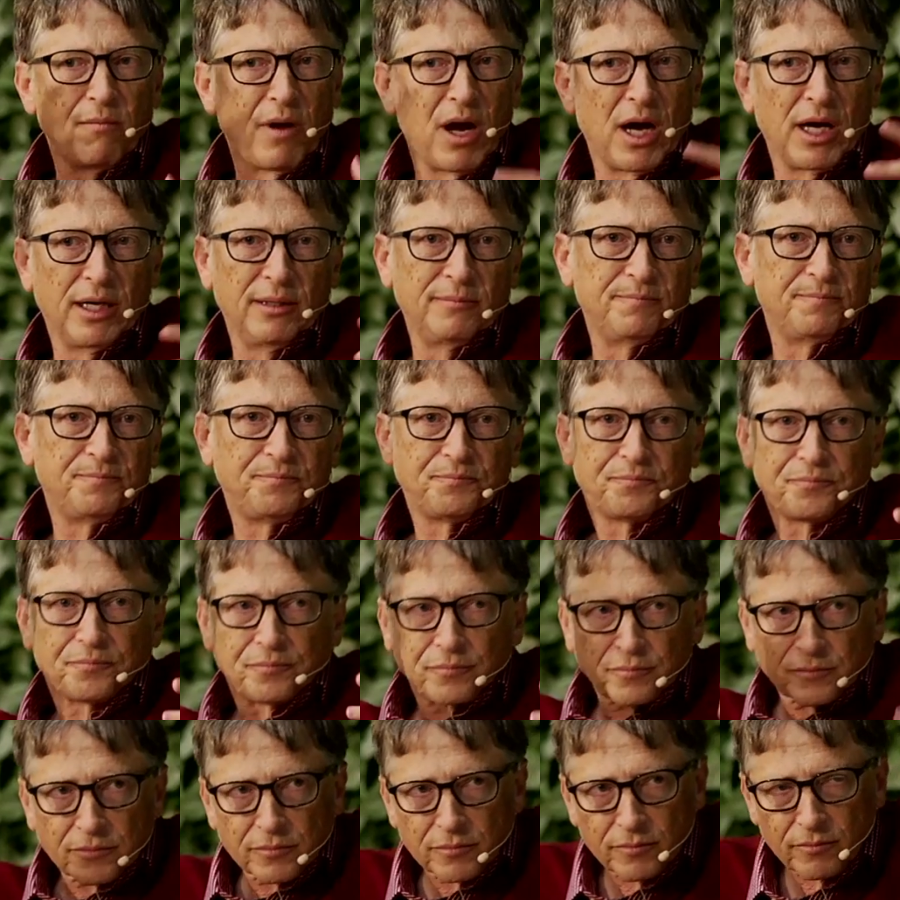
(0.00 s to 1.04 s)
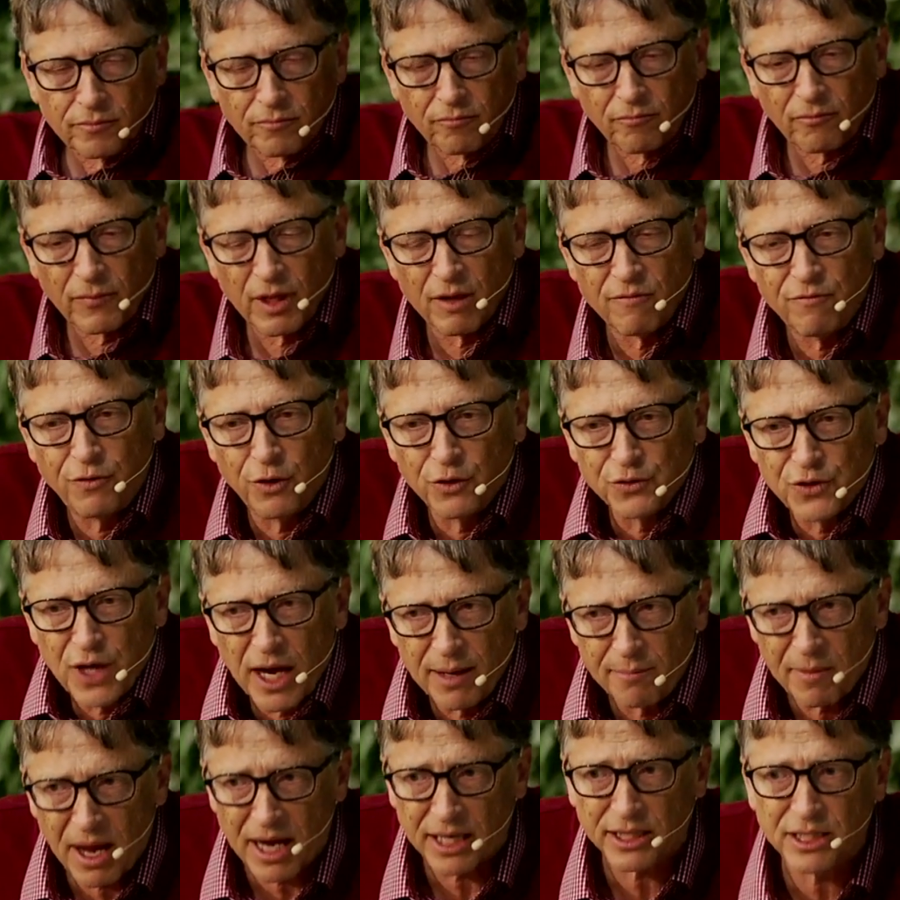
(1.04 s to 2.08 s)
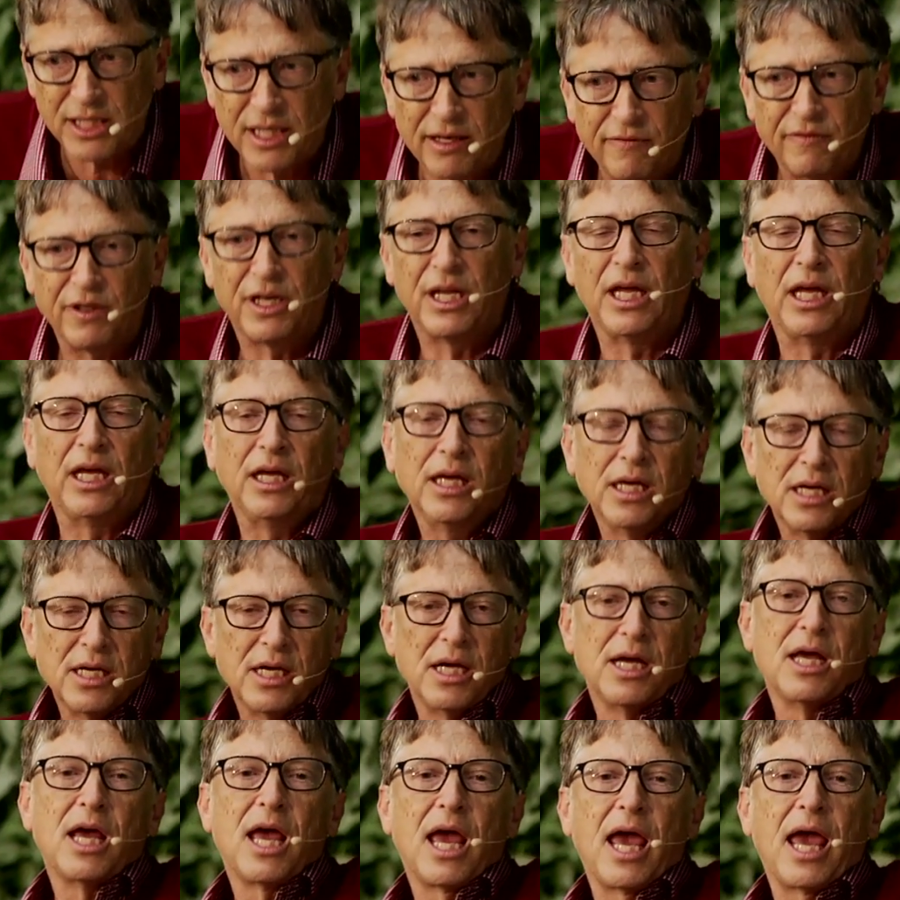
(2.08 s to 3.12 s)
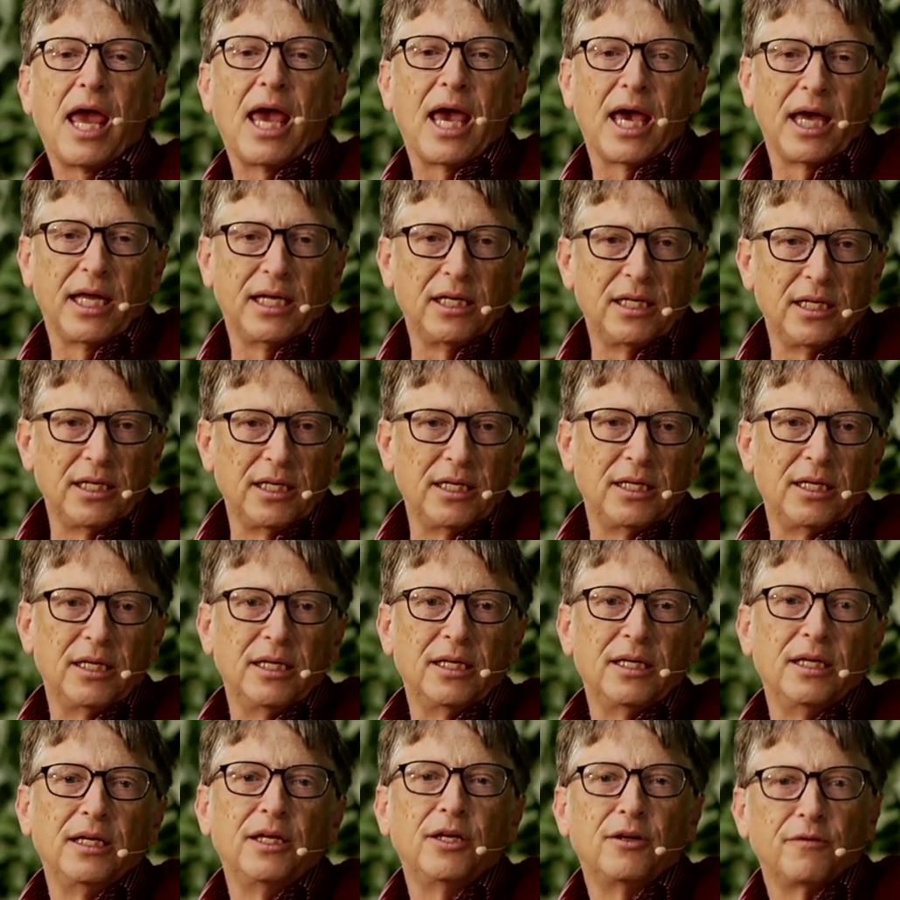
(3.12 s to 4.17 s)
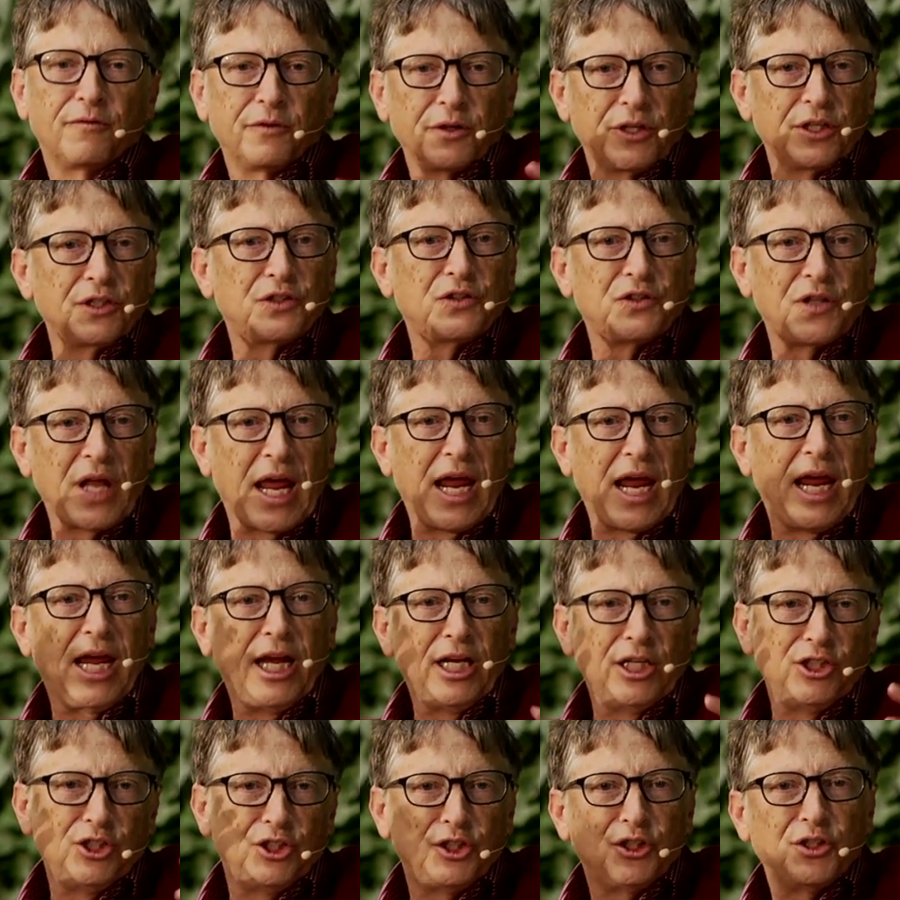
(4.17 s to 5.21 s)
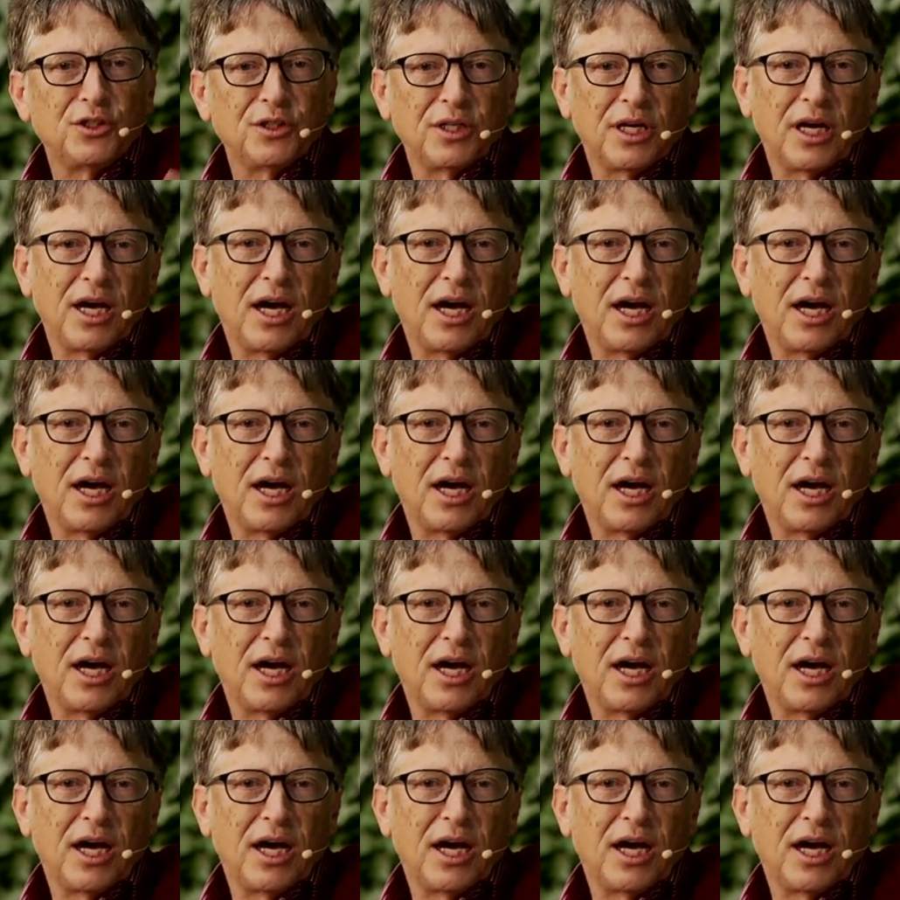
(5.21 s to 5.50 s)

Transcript: my full-time activity, and for this stage,